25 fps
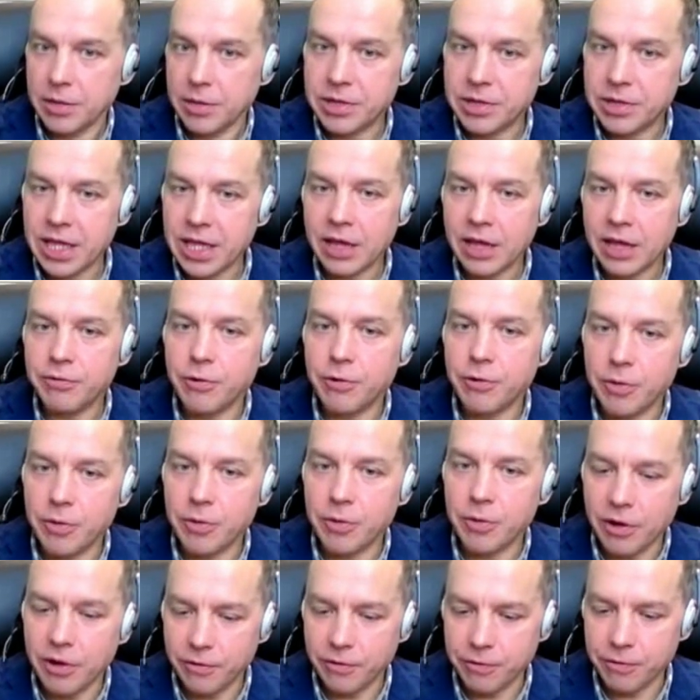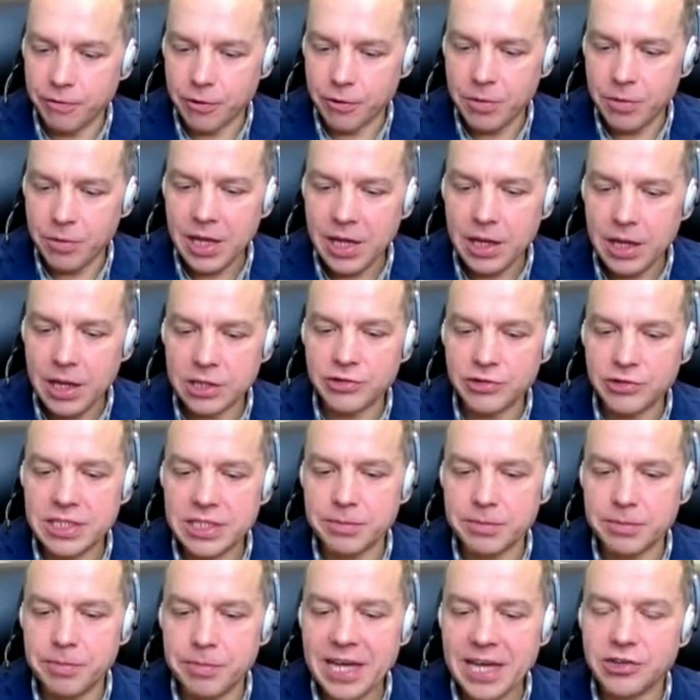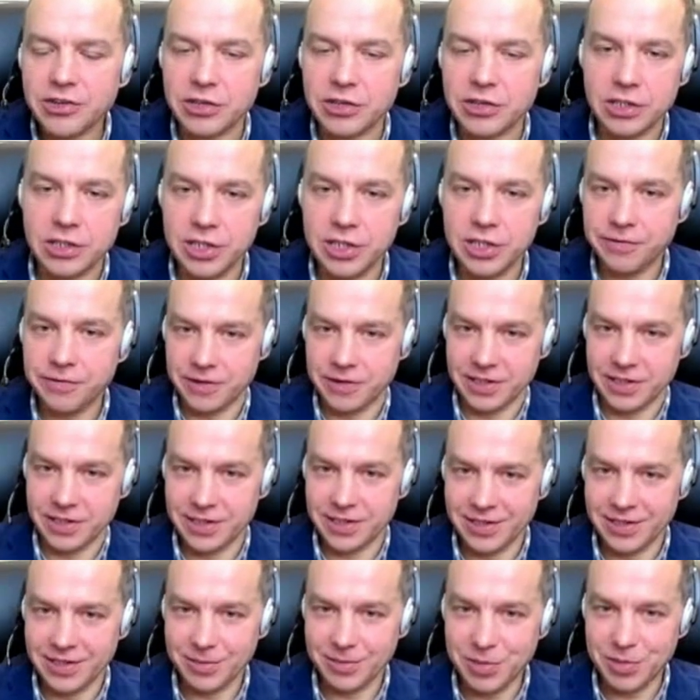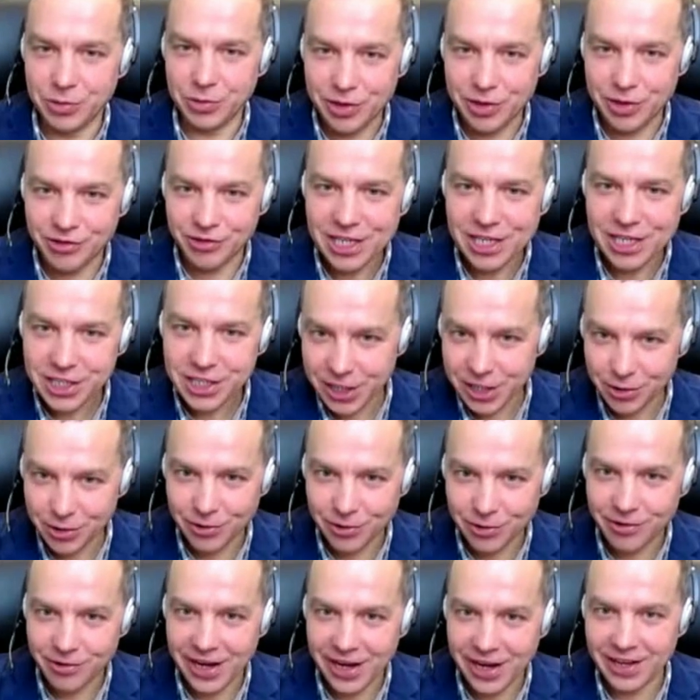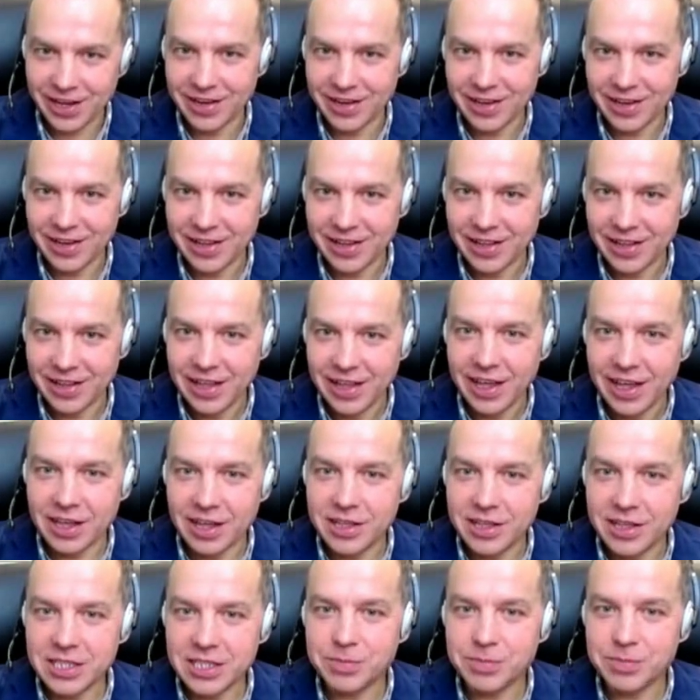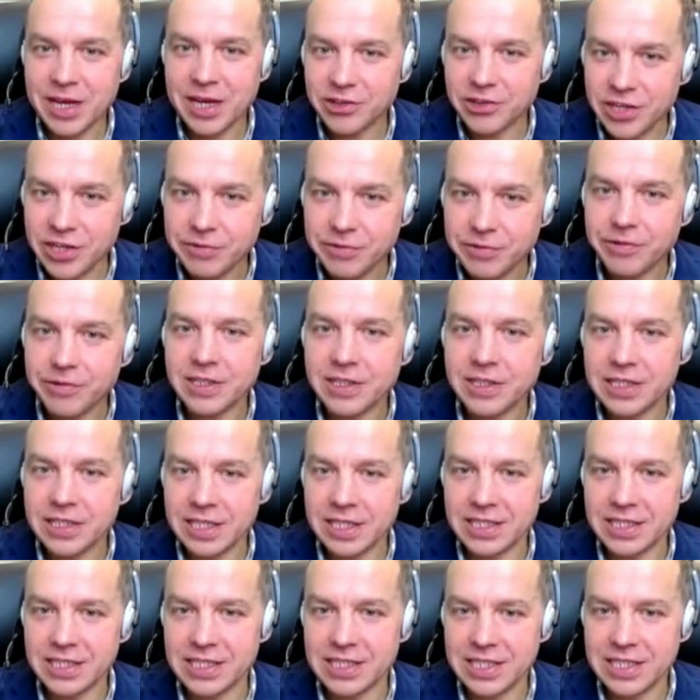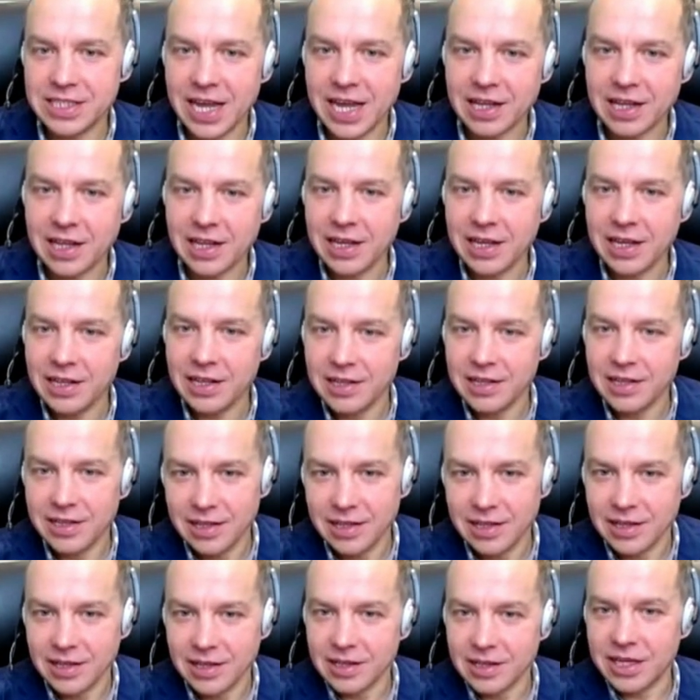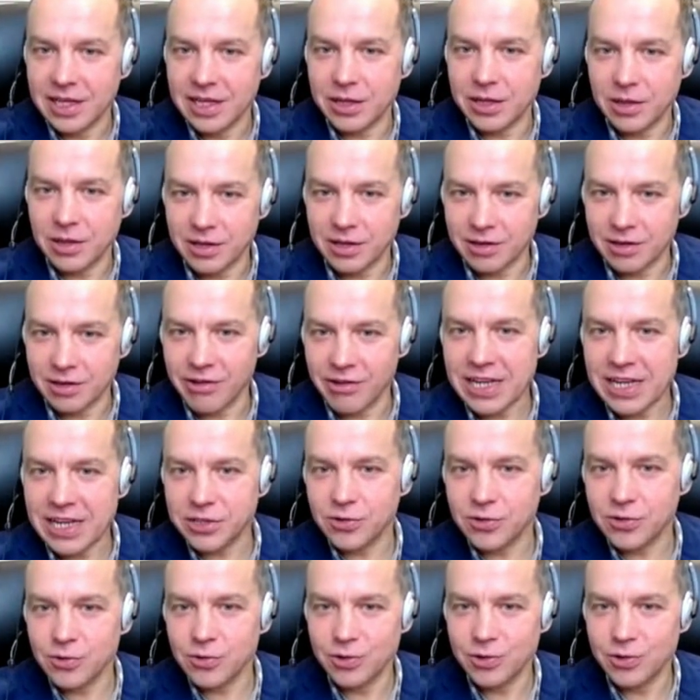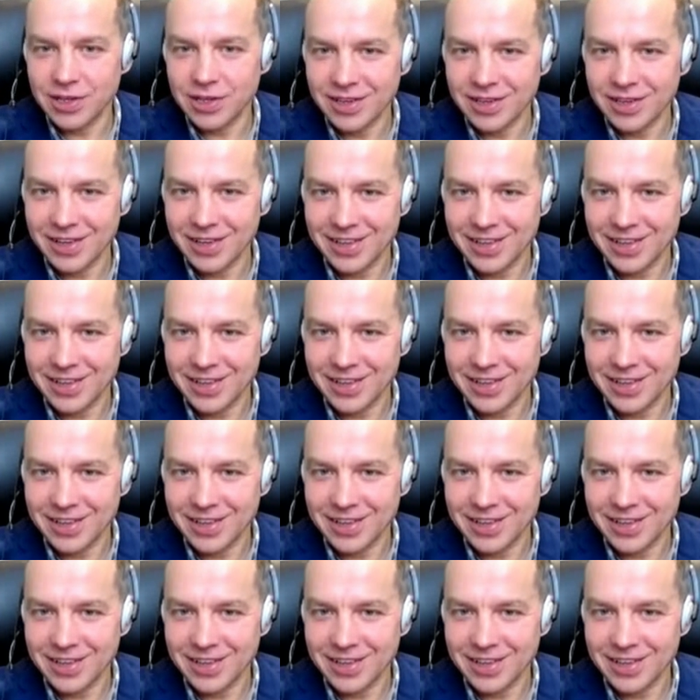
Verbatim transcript: But again, for, uh, for me, there is a better difference between Russia and Ukraine. And this better difference is exactly that grassroots